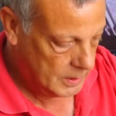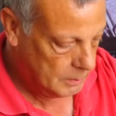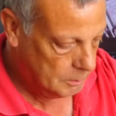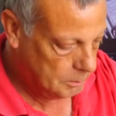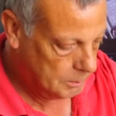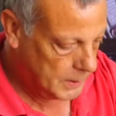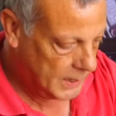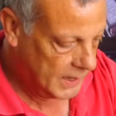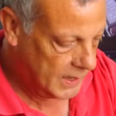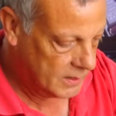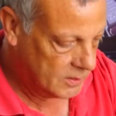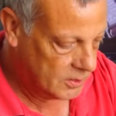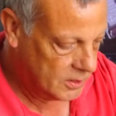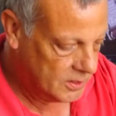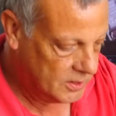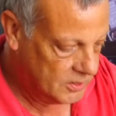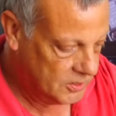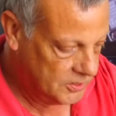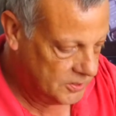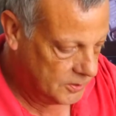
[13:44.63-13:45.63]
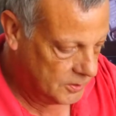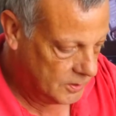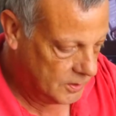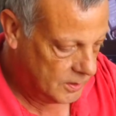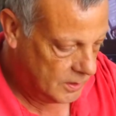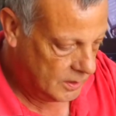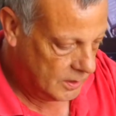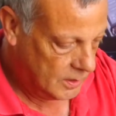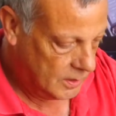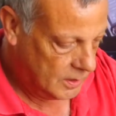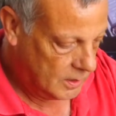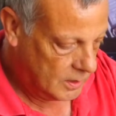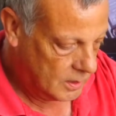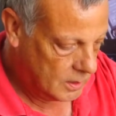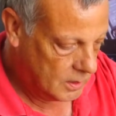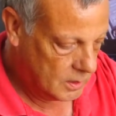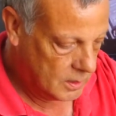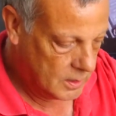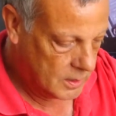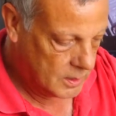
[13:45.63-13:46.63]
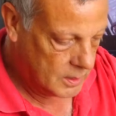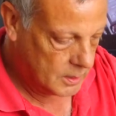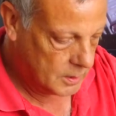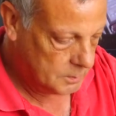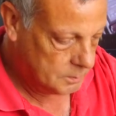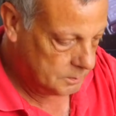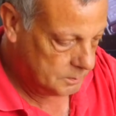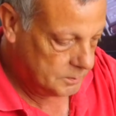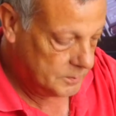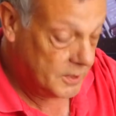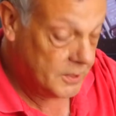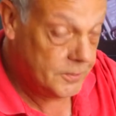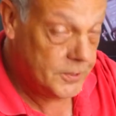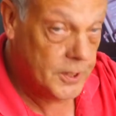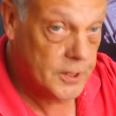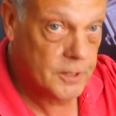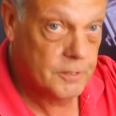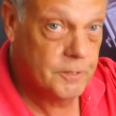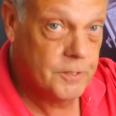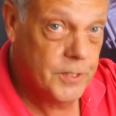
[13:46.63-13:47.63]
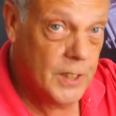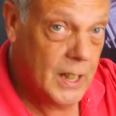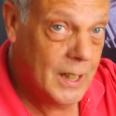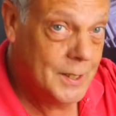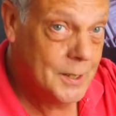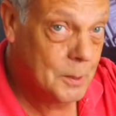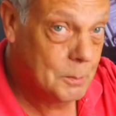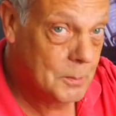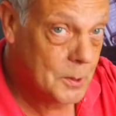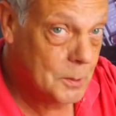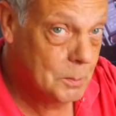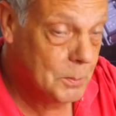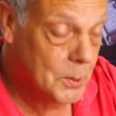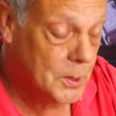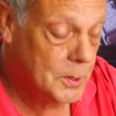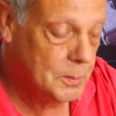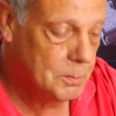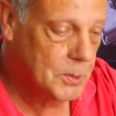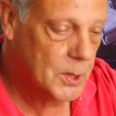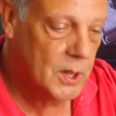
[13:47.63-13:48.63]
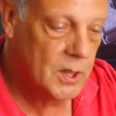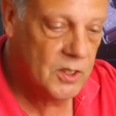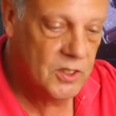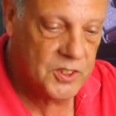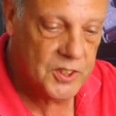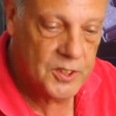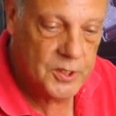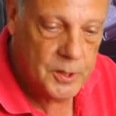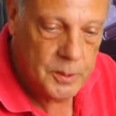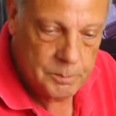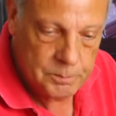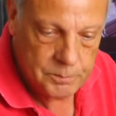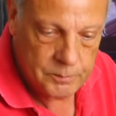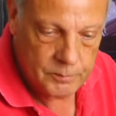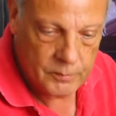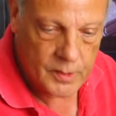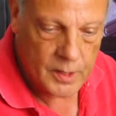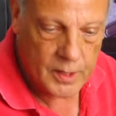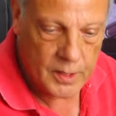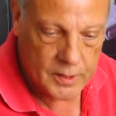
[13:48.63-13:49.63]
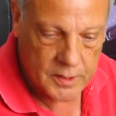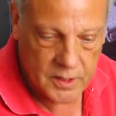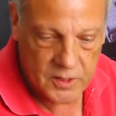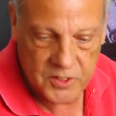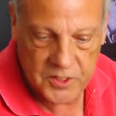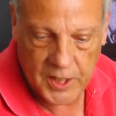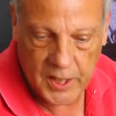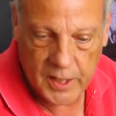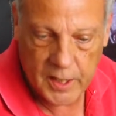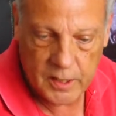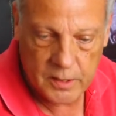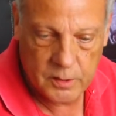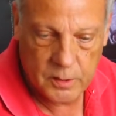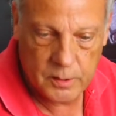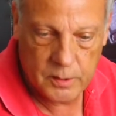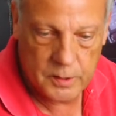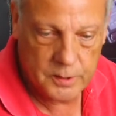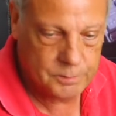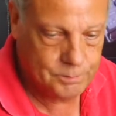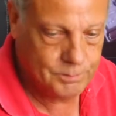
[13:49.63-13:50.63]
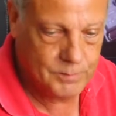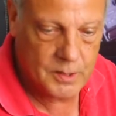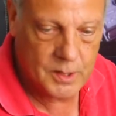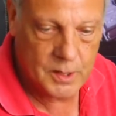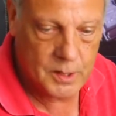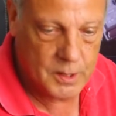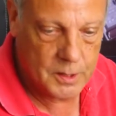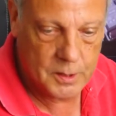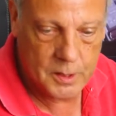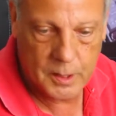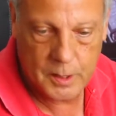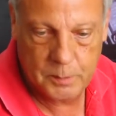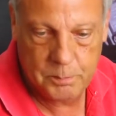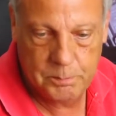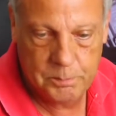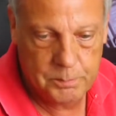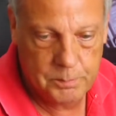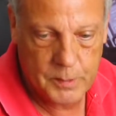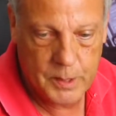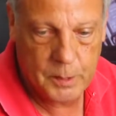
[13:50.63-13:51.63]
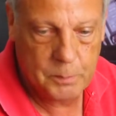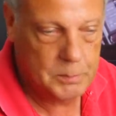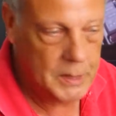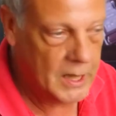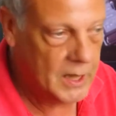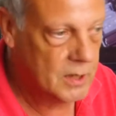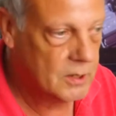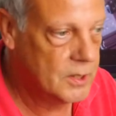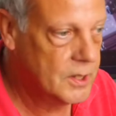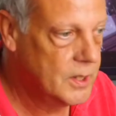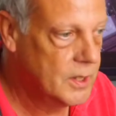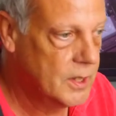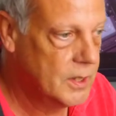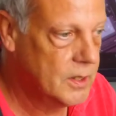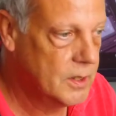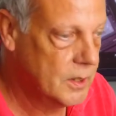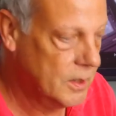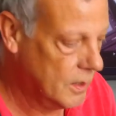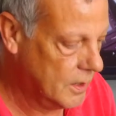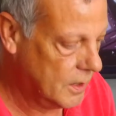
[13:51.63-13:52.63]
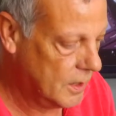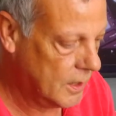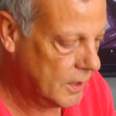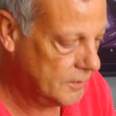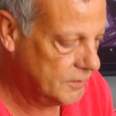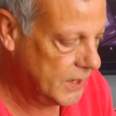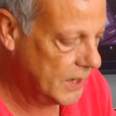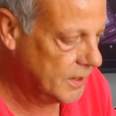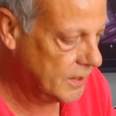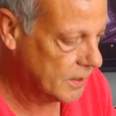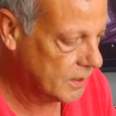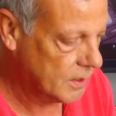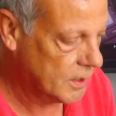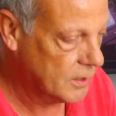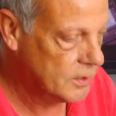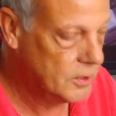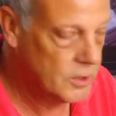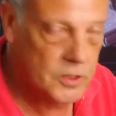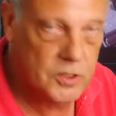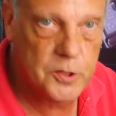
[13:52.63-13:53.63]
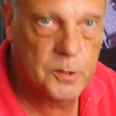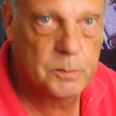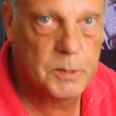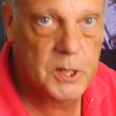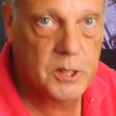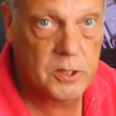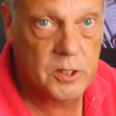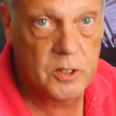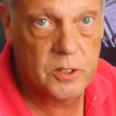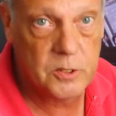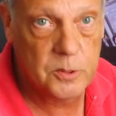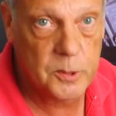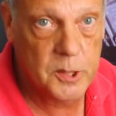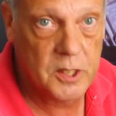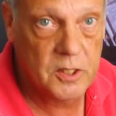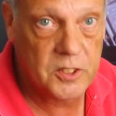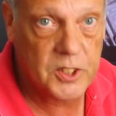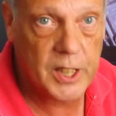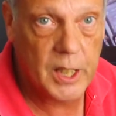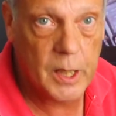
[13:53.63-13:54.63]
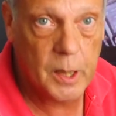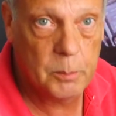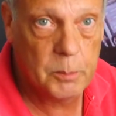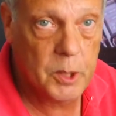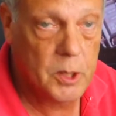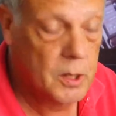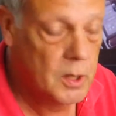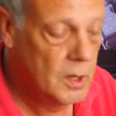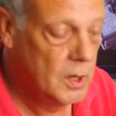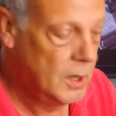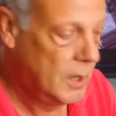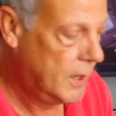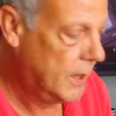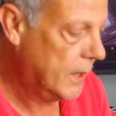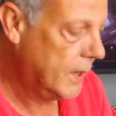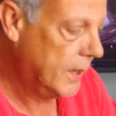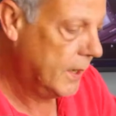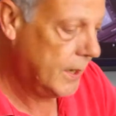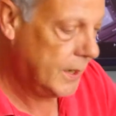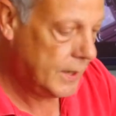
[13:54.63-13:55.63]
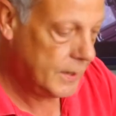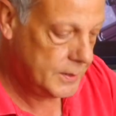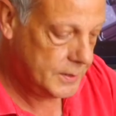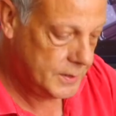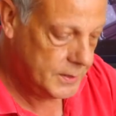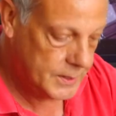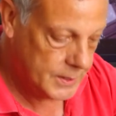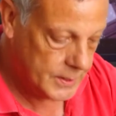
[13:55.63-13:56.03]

batteries, if you can find them, are pretty pricey, and this had a battery that I've taken hundreds of pictures with this camera, and